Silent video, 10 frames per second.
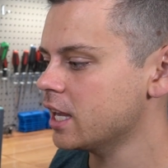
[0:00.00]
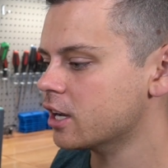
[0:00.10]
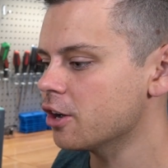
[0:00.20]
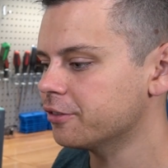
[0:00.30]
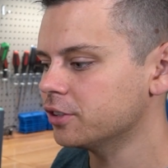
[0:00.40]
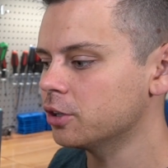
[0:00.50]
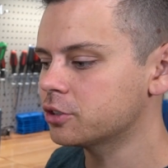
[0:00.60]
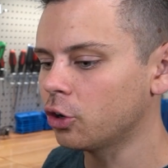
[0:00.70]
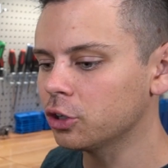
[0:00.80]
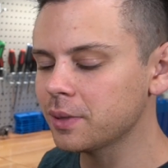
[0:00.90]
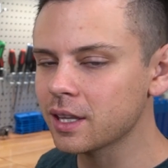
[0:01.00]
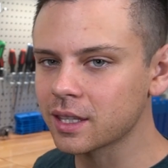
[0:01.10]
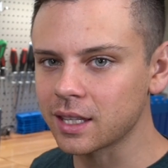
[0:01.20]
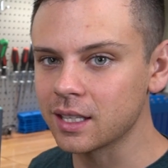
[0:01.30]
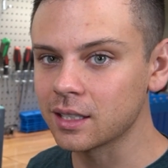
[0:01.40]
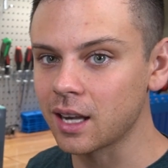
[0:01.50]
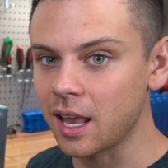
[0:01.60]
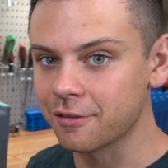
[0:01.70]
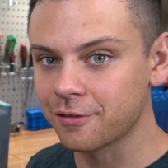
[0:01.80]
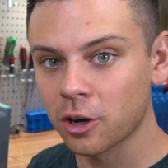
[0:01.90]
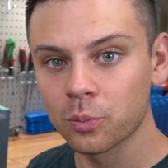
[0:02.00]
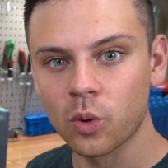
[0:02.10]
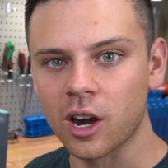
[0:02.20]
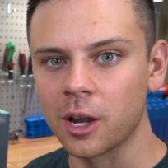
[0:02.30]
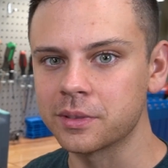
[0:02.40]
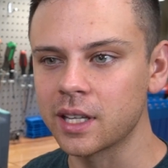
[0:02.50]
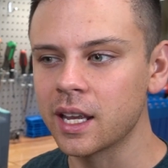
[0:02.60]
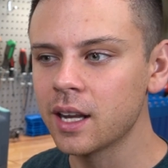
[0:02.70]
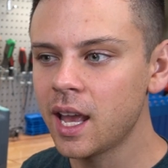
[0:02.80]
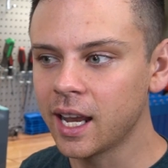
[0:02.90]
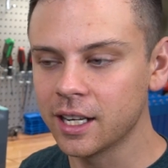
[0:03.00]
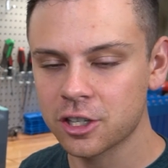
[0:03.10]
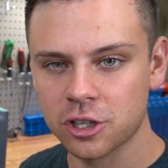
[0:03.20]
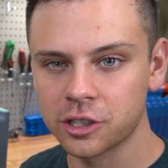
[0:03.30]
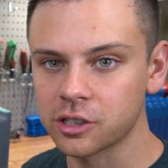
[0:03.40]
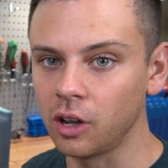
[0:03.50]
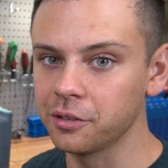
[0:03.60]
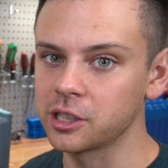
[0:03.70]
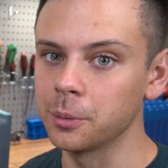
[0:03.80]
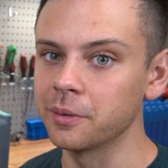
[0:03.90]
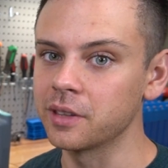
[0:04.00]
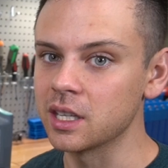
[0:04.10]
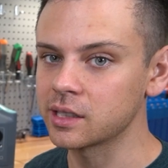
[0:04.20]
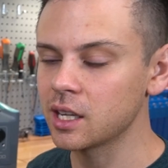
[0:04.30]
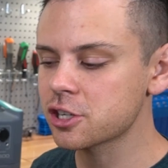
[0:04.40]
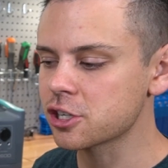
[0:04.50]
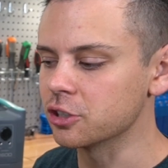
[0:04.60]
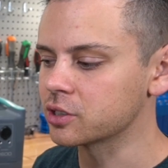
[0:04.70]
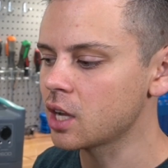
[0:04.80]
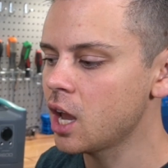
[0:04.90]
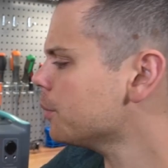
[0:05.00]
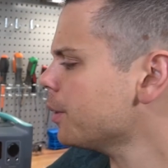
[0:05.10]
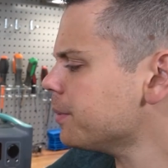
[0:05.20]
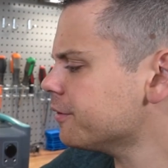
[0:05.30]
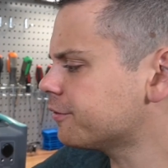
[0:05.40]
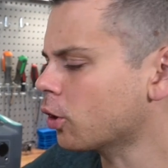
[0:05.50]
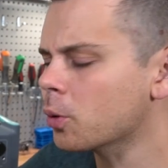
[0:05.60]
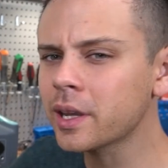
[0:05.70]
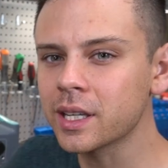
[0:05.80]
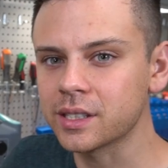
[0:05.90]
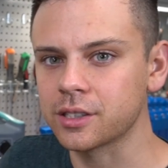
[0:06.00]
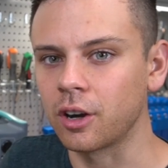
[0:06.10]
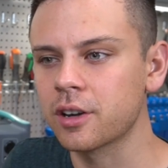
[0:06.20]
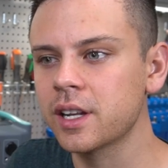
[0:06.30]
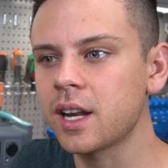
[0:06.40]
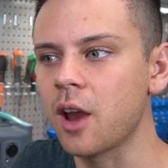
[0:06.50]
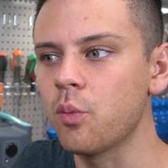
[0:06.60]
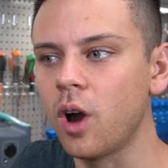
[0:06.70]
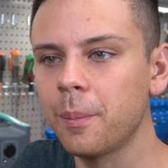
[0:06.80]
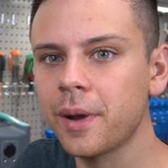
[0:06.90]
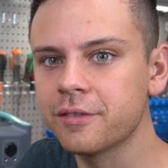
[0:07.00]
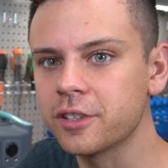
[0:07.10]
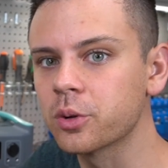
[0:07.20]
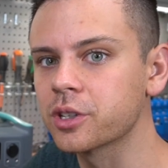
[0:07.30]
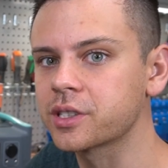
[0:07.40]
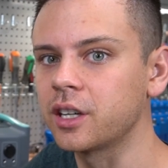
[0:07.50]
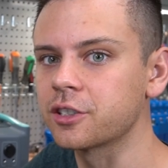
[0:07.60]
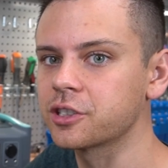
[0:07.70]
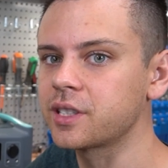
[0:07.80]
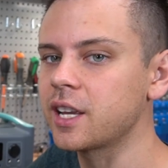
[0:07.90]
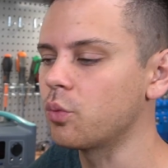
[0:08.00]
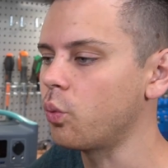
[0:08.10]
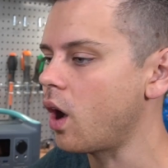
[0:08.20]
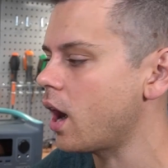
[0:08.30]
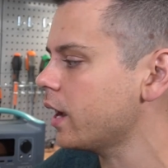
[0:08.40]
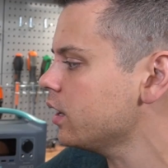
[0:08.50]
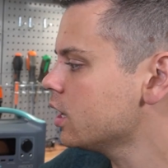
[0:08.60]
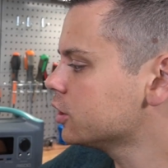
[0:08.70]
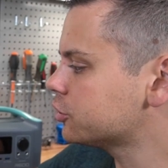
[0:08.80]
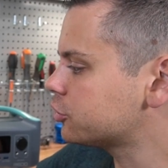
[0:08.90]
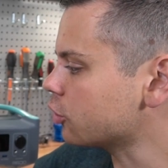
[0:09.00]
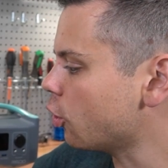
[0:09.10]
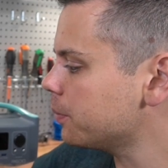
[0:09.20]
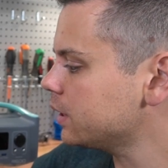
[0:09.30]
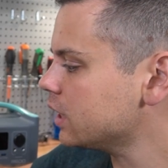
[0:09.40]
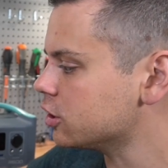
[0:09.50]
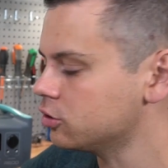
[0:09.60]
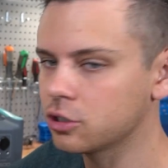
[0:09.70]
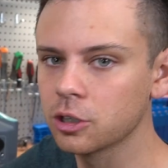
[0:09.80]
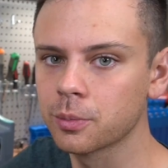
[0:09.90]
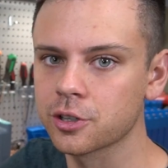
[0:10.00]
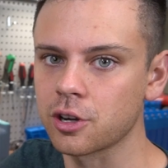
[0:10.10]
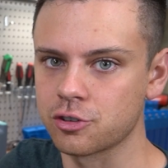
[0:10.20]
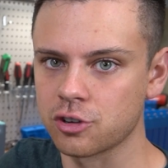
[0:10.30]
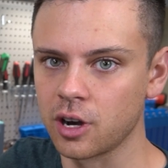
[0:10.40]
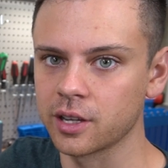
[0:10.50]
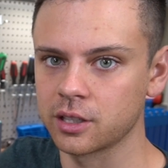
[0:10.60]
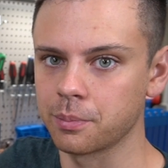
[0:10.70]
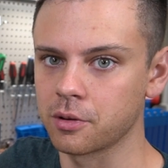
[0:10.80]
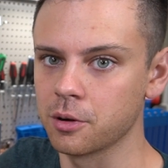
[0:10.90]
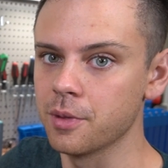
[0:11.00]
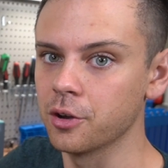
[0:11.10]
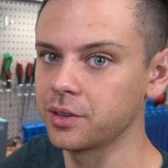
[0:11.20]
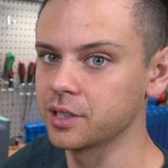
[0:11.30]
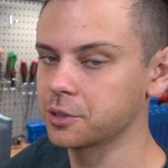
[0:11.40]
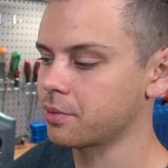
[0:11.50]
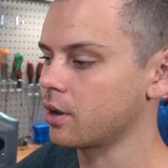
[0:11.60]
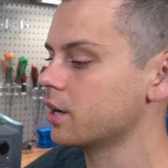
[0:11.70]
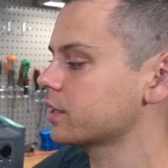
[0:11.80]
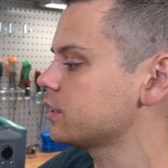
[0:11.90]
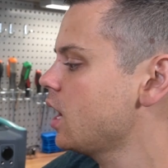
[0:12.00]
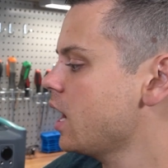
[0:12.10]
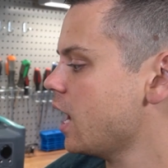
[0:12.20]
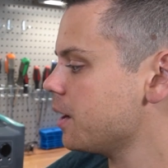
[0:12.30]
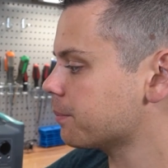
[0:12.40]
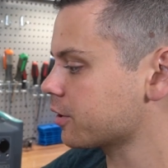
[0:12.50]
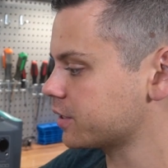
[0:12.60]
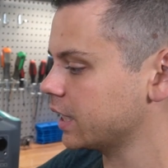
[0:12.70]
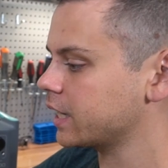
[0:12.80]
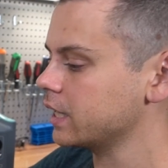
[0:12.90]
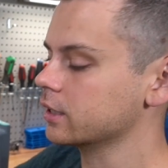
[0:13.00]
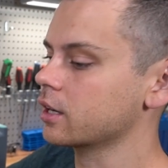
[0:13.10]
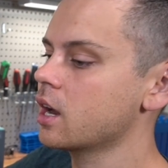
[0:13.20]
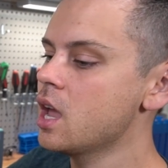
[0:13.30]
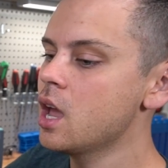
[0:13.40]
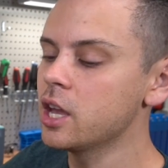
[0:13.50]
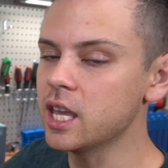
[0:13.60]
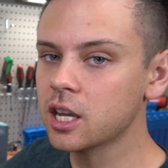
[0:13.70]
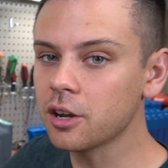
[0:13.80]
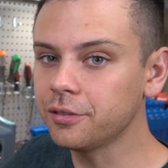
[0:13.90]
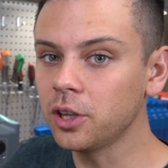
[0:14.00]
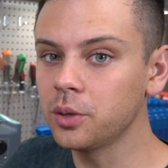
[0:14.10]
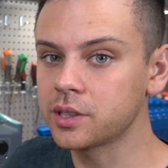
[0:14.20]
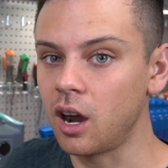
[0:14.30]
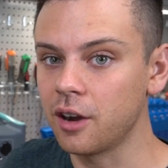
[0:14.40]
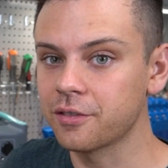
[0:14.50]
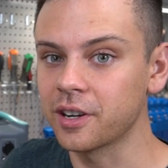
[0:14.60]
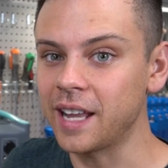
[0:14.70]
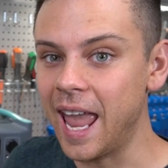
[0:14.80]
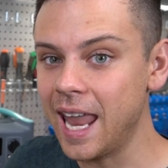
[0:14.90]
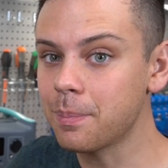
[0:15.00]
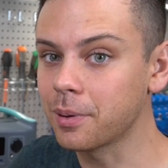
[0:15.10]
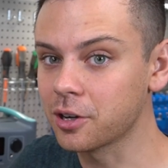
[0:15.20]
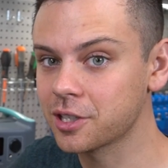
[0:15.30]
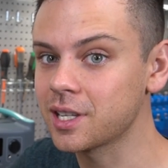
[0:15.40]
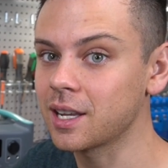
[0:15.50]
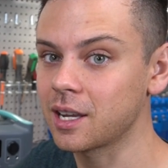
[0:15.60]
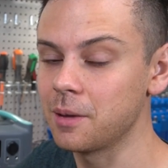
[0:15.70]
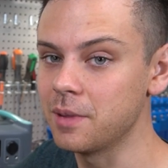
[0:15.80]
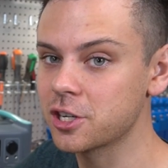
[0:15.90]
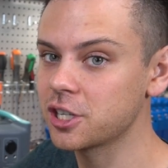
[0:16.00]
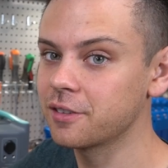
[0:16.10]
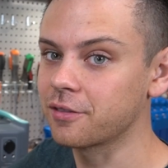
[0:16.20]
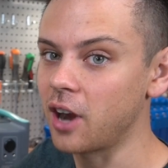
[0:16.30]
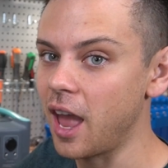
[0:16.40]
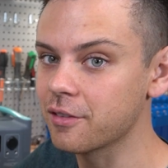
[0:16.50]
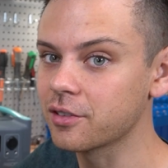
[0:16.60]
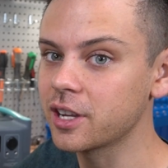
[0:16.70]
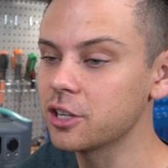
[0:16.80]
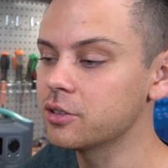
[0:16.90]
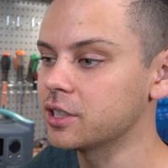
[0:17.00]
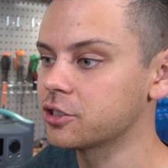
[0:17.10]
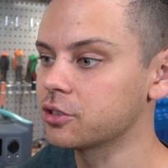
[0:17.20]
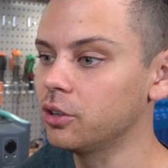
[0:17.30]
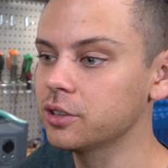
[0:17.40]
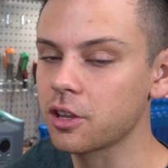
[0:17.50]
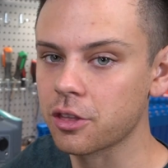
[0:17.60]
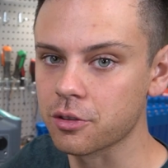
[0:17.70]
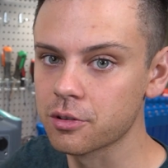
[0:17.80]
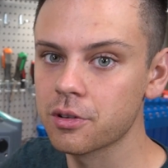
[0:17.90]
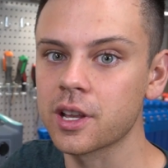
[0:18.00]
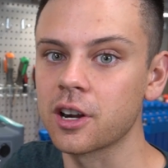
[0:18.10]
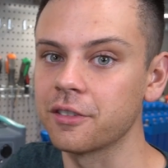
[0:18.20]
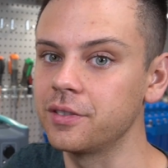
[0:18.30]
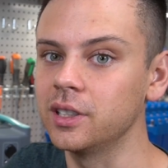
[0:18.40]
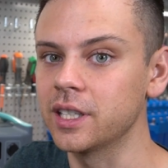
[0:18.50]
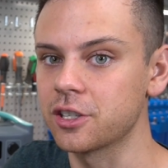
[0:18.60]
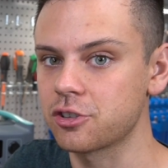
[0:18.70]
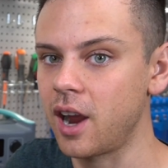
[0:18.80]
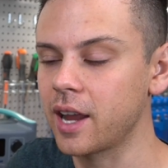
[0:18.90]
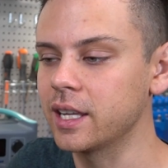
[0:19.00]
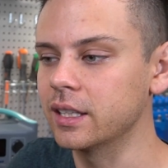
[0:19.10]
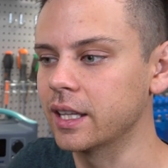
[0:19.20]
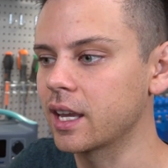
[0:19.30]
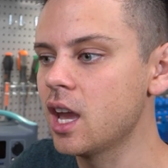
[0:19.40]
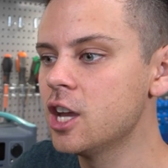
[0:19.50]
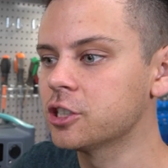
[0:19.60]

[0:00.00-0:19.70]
EcoFlow told me that they did a firmware update and it should solve some of these issues. But before we get started, I want my viewers to understand why so many YouTubers are trying to promote this product in particular. EcoFlow is offering 8% commission for every unit sold through their affiliate tracking link.